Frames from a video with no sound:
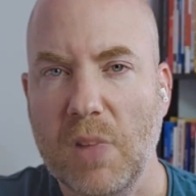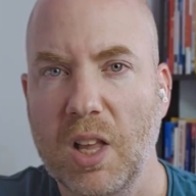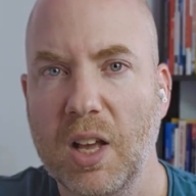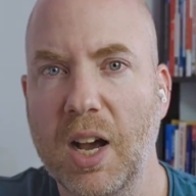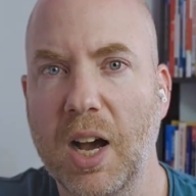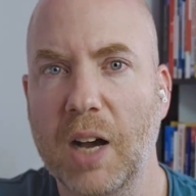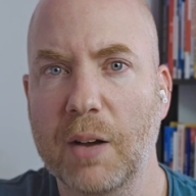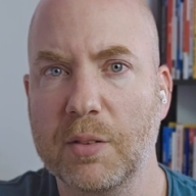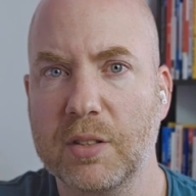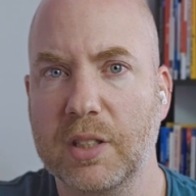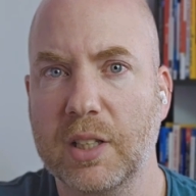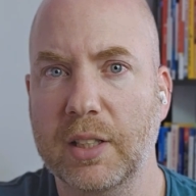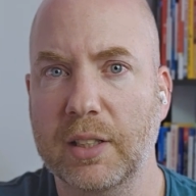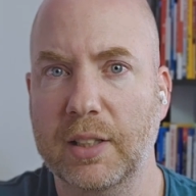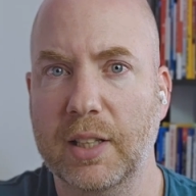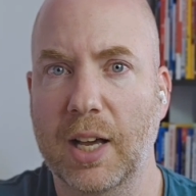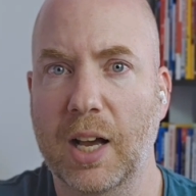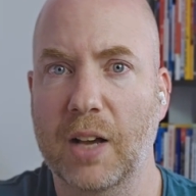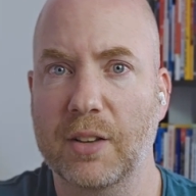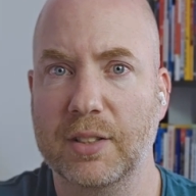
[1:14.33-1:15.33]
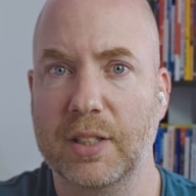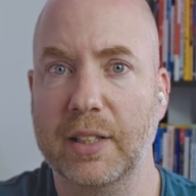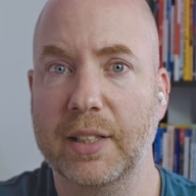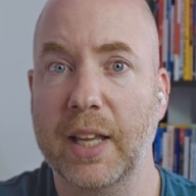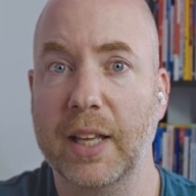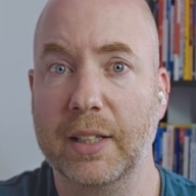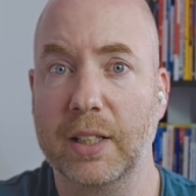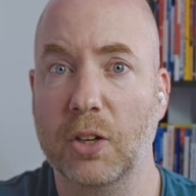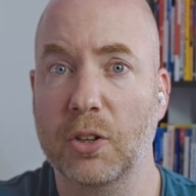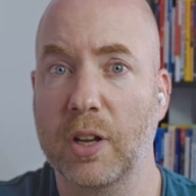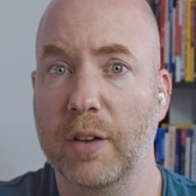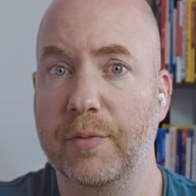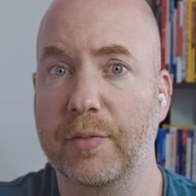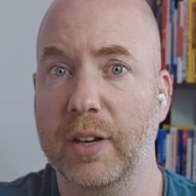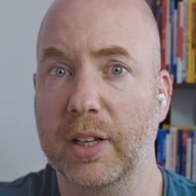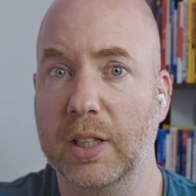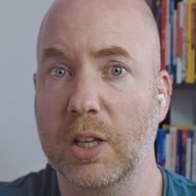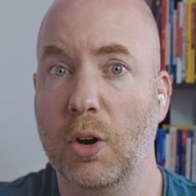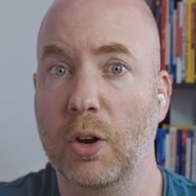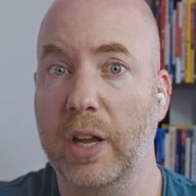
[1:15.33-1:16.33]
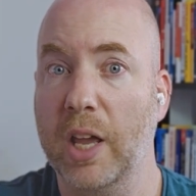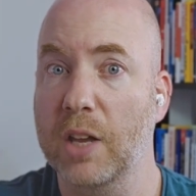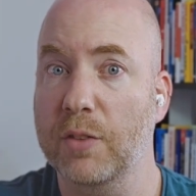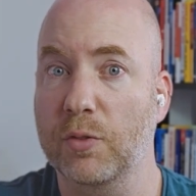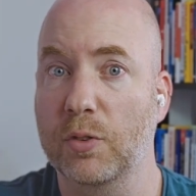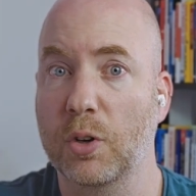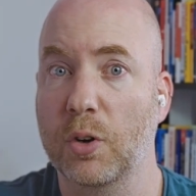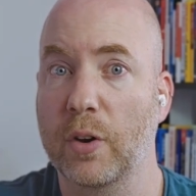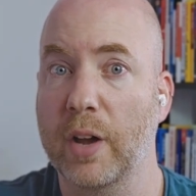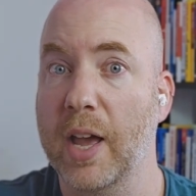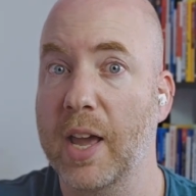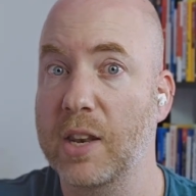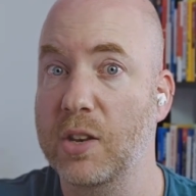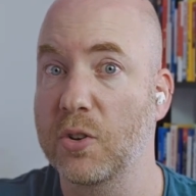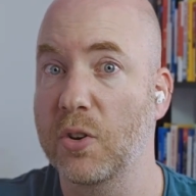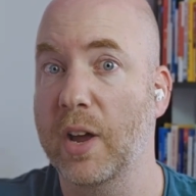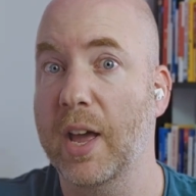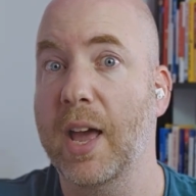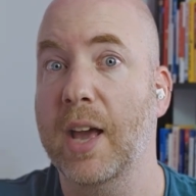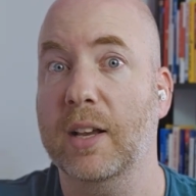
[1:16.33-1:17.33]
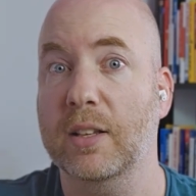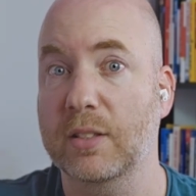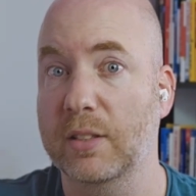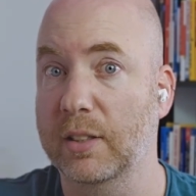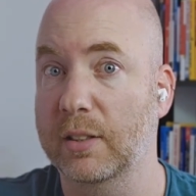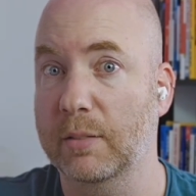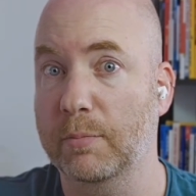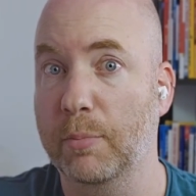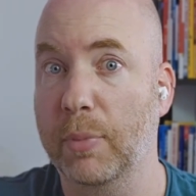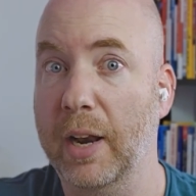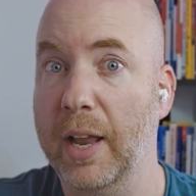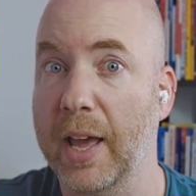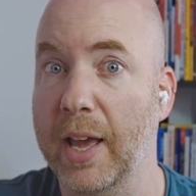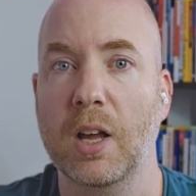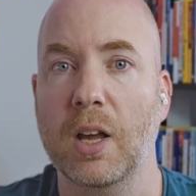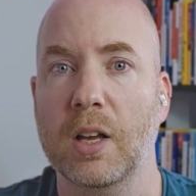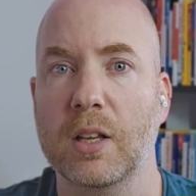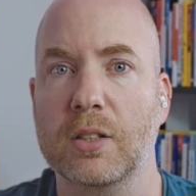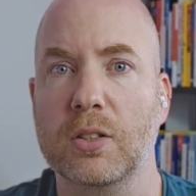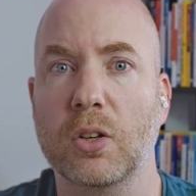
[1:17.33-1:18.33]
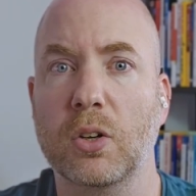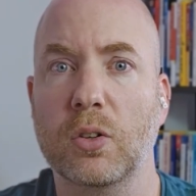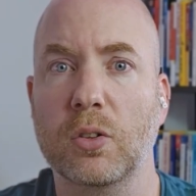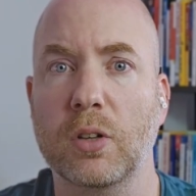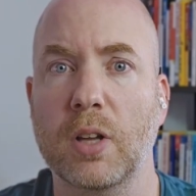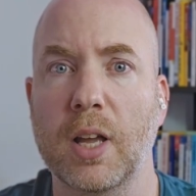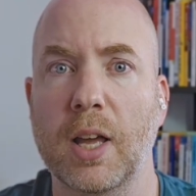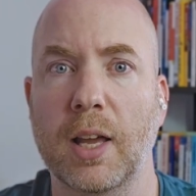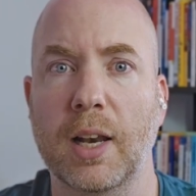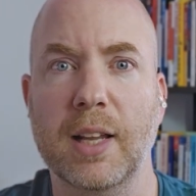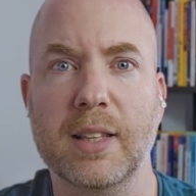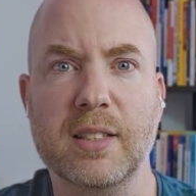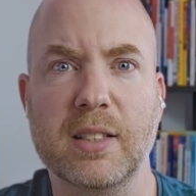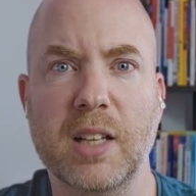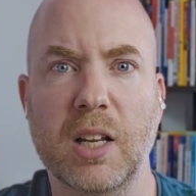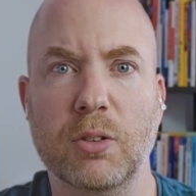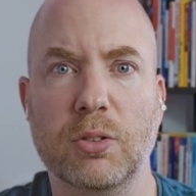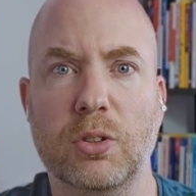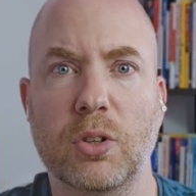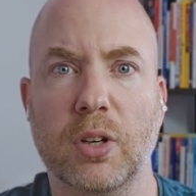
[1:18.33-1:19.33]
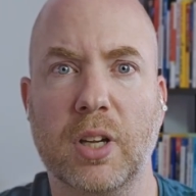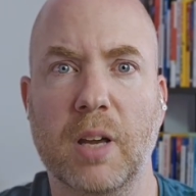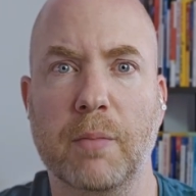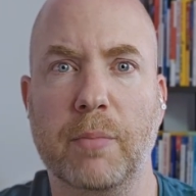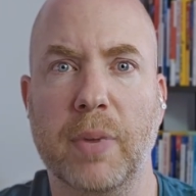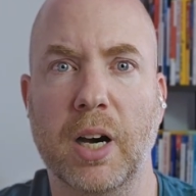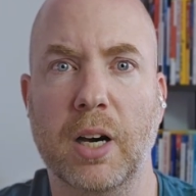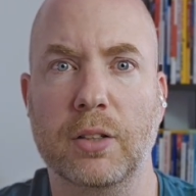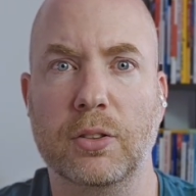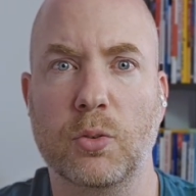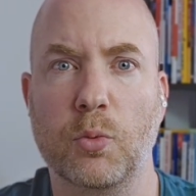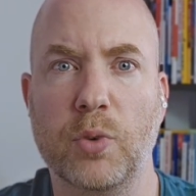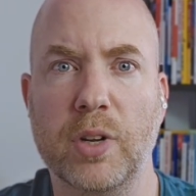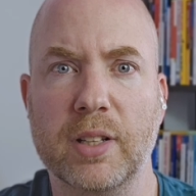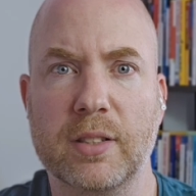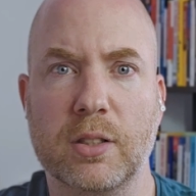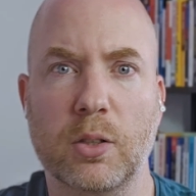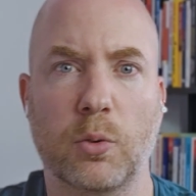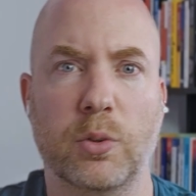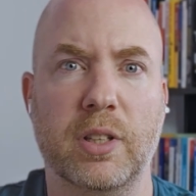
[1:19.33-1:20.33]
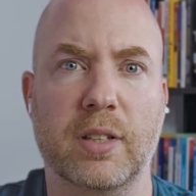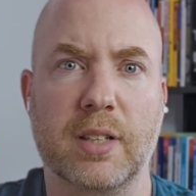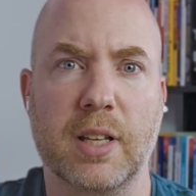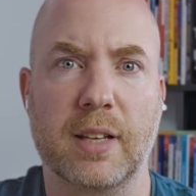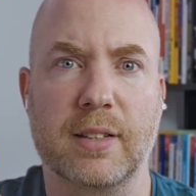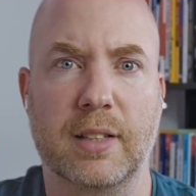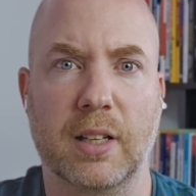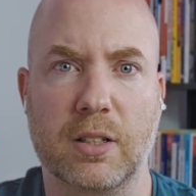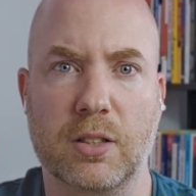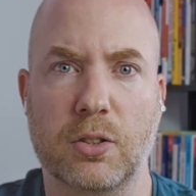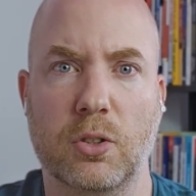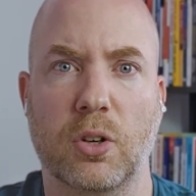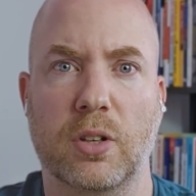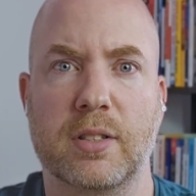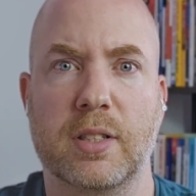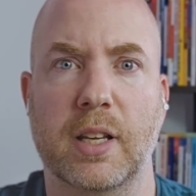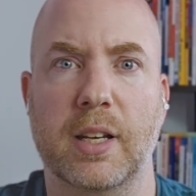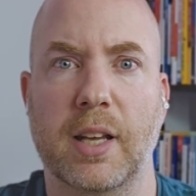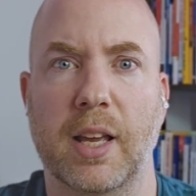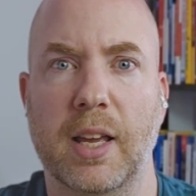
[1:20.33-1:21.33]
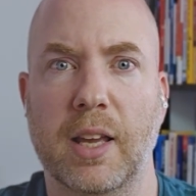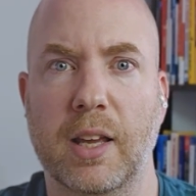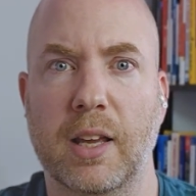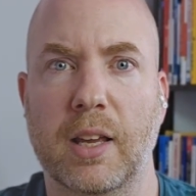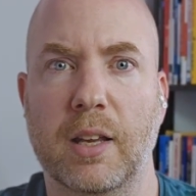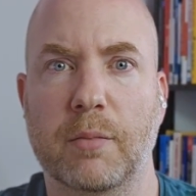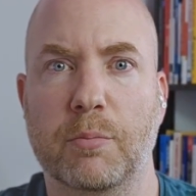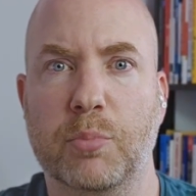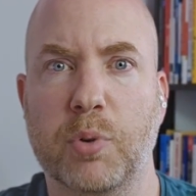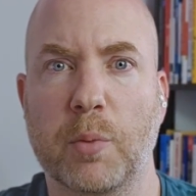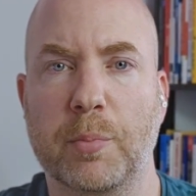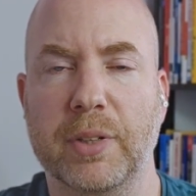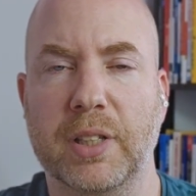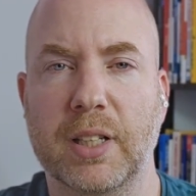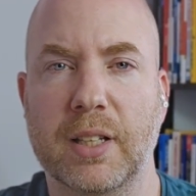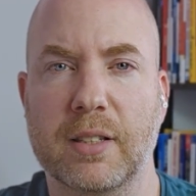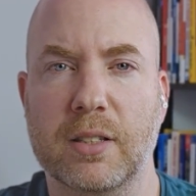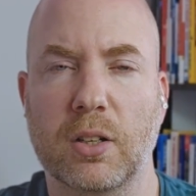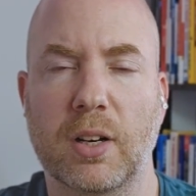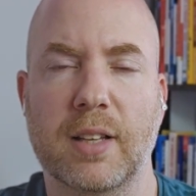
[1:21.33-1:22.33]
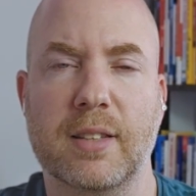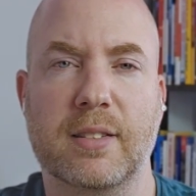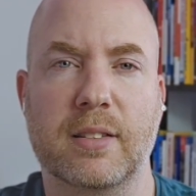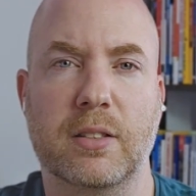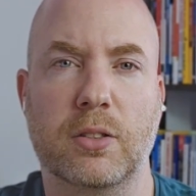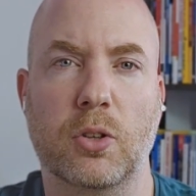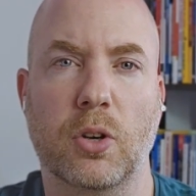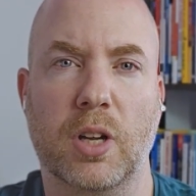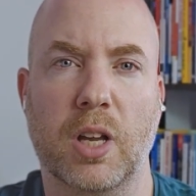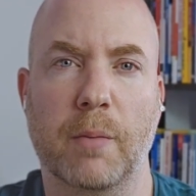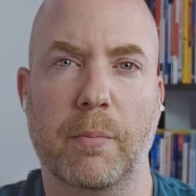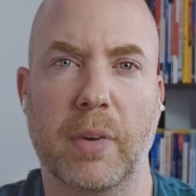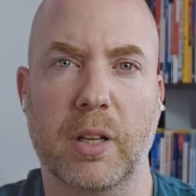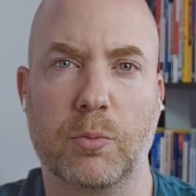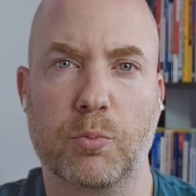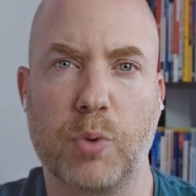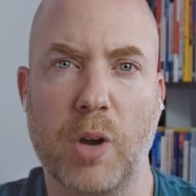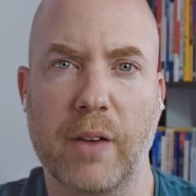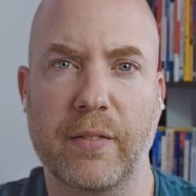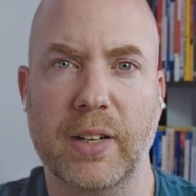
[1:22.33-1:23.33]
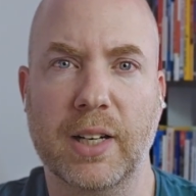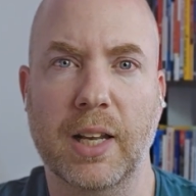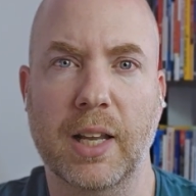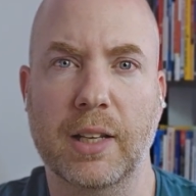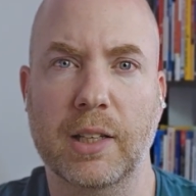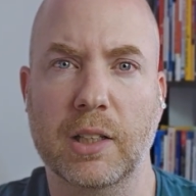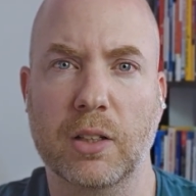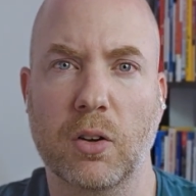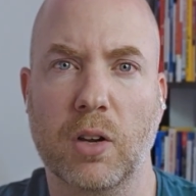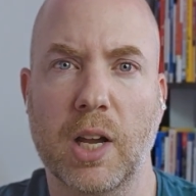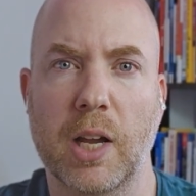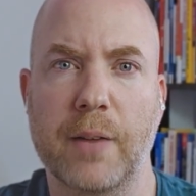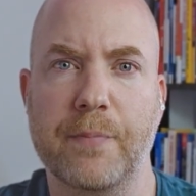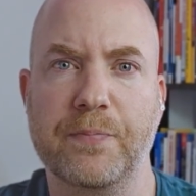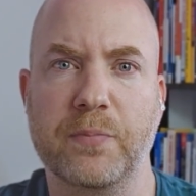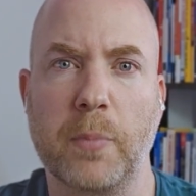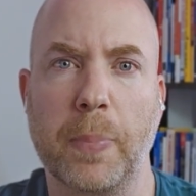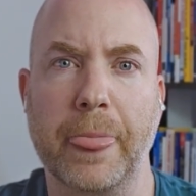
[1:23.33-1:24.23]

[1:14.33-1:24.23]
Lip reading: How's the debt going to affect our cash flow and your exit plan? So let's now talk about the risk. So we discussed like stocks and property. So let's talk about private lending, okay?